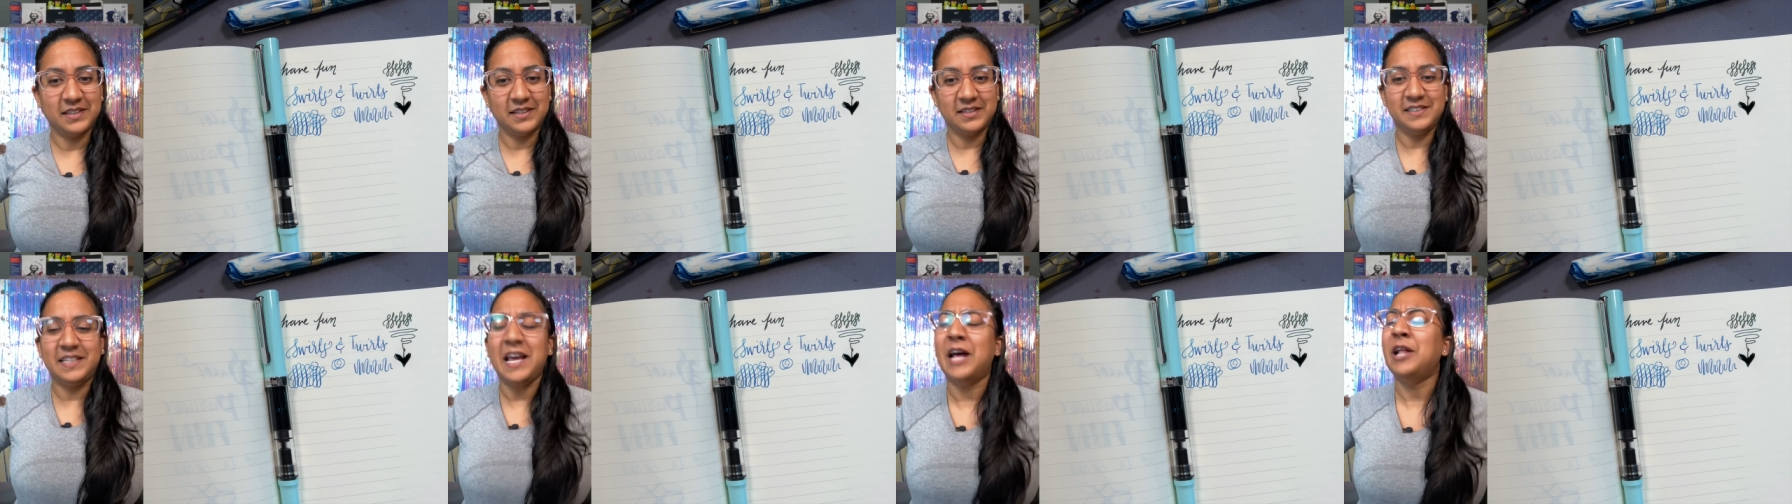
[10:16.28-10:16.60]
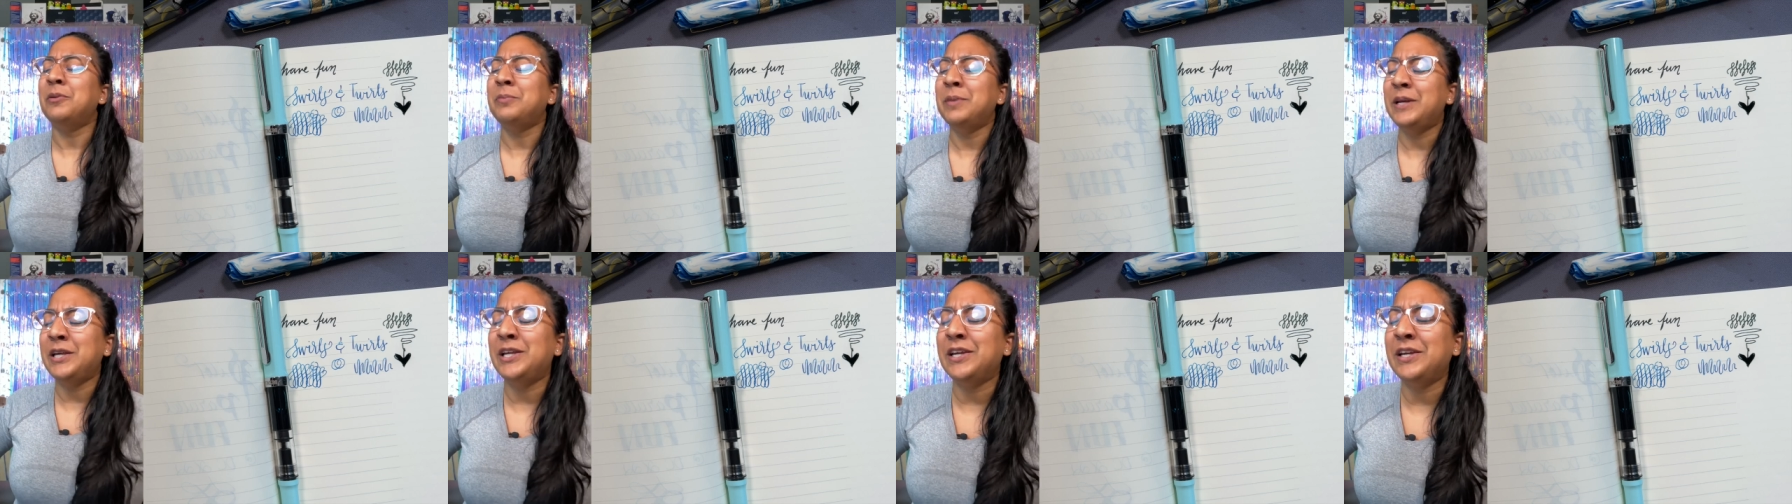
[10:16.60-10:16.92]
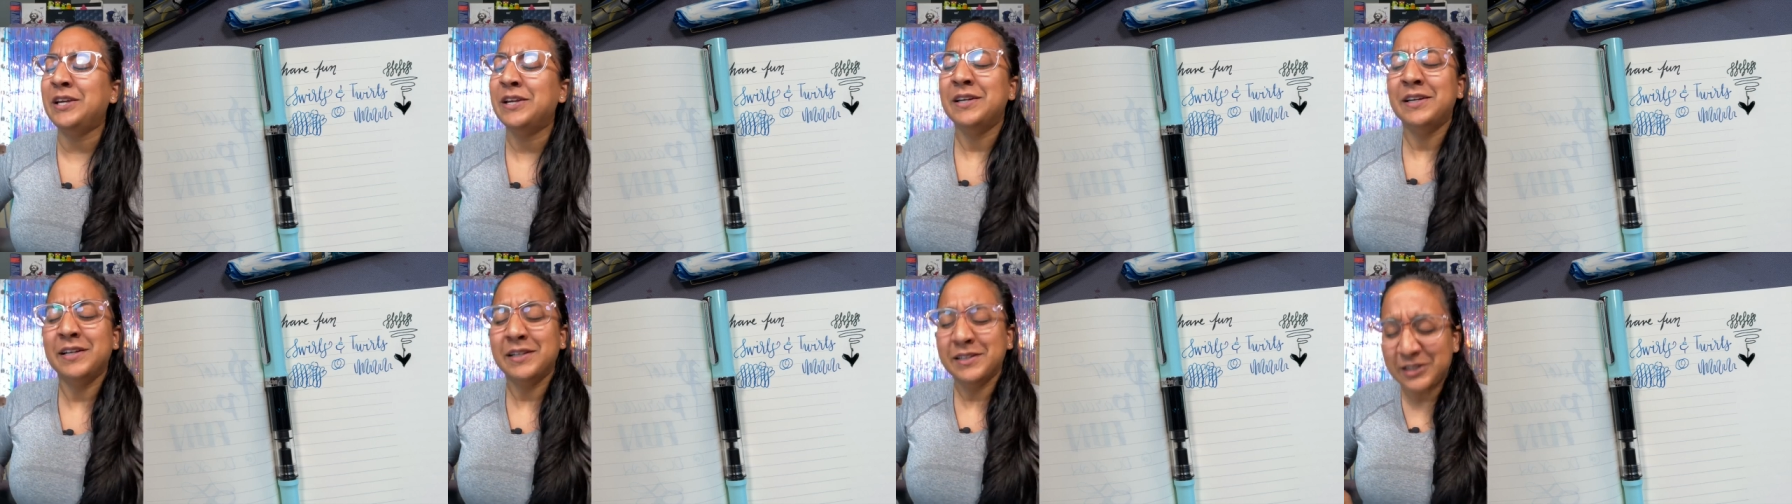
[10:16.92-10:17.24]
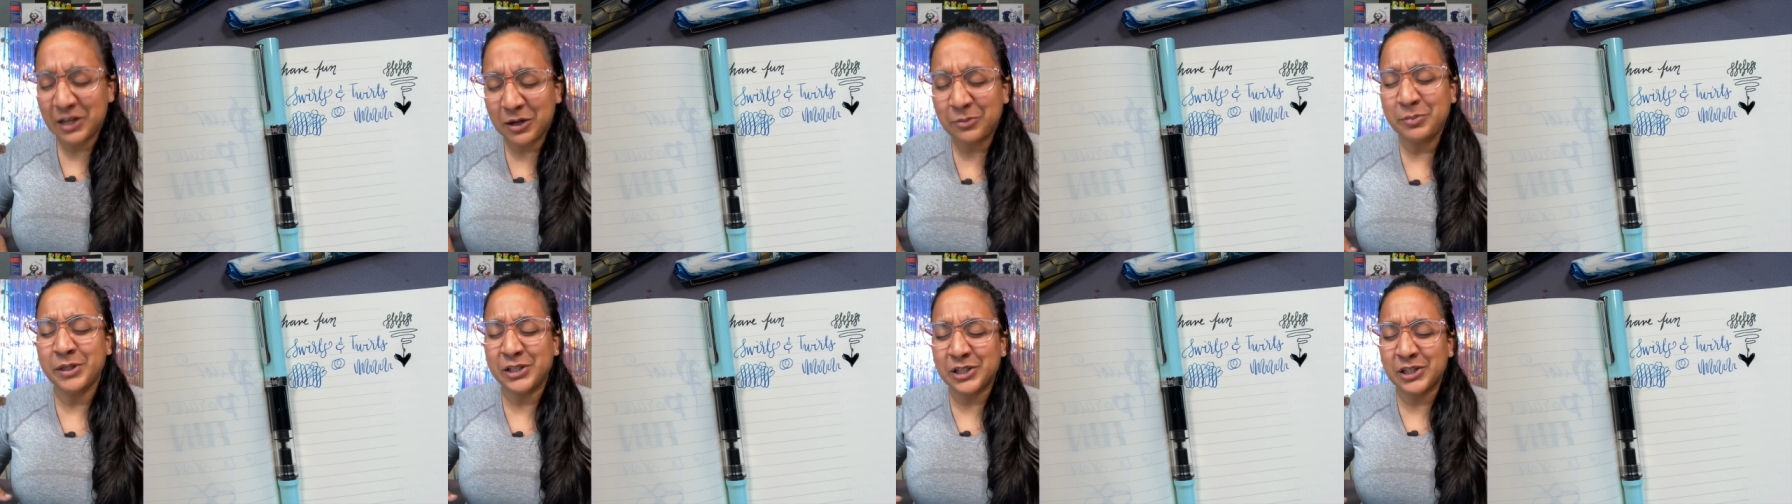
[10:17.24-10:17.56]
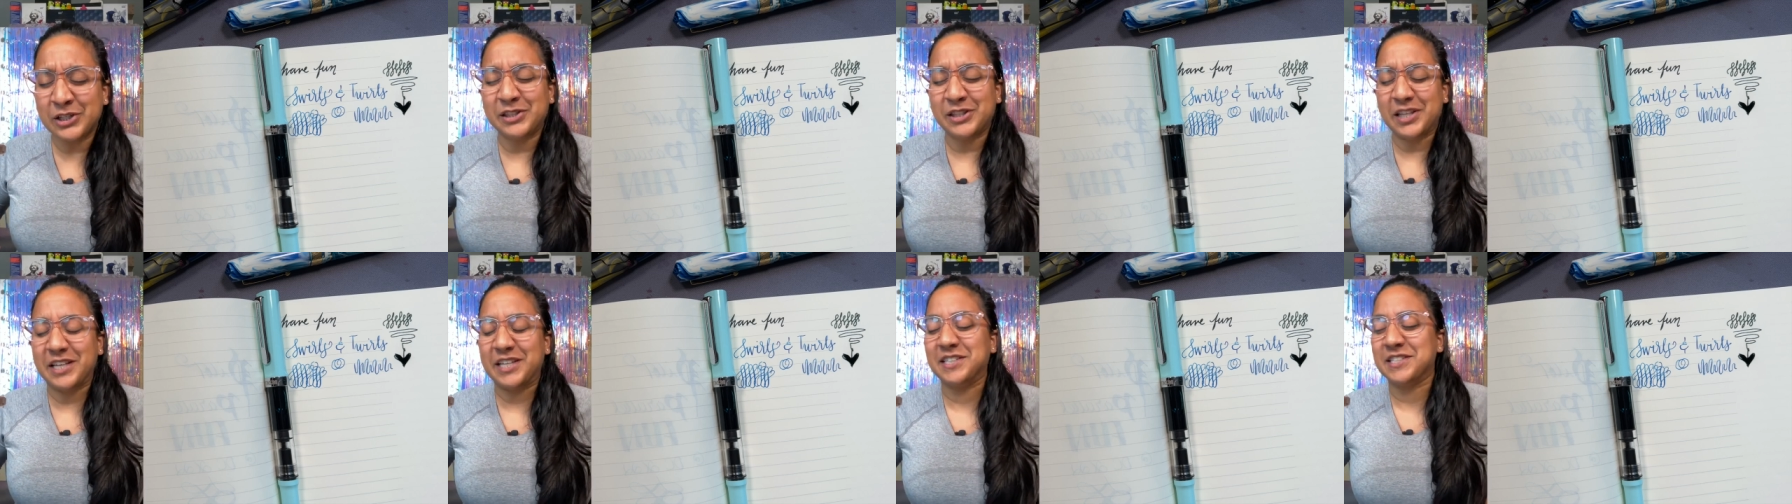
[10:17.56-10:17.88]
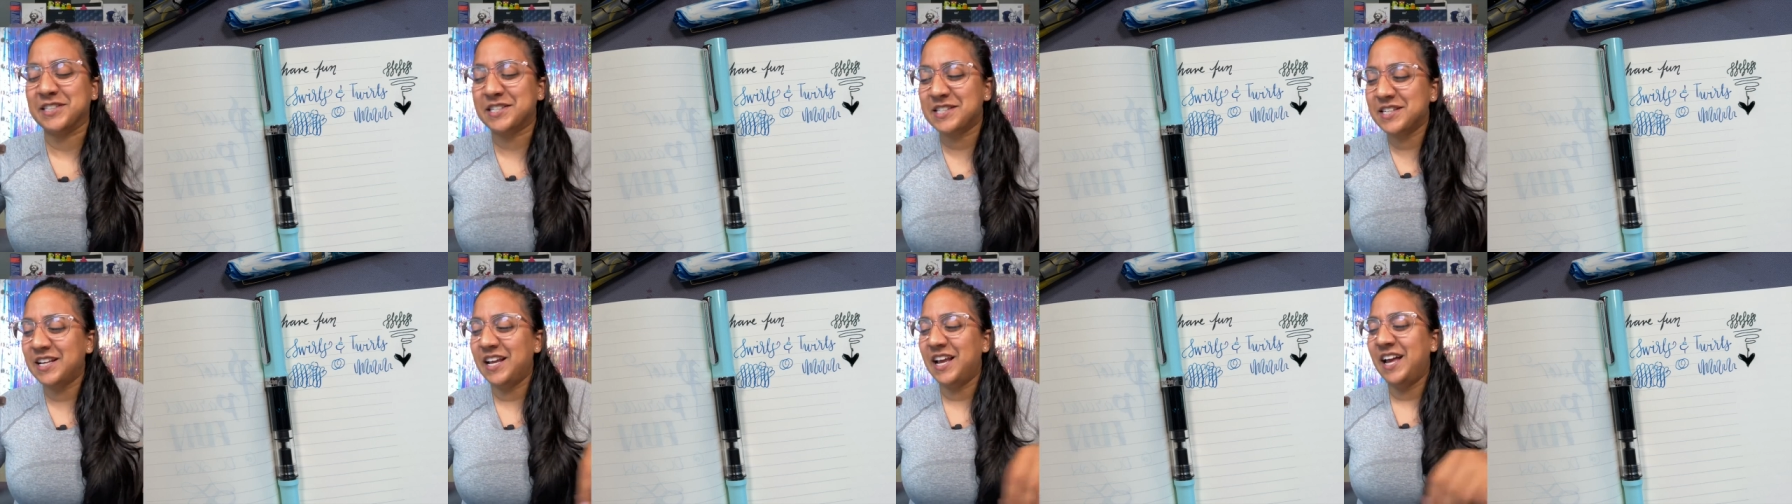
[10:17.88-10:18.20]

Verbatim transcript: Tell me good things.